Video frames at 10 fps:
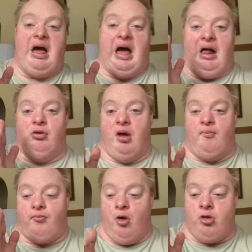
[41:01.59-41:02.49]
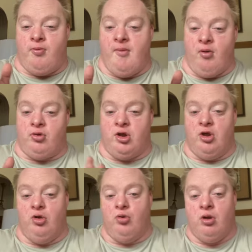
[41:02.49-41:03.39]
I love those people
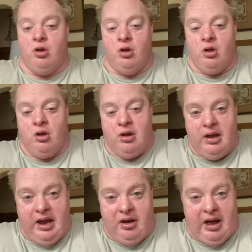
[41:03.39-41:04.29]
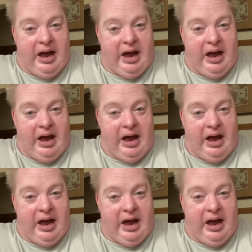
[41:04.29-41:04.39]
too. And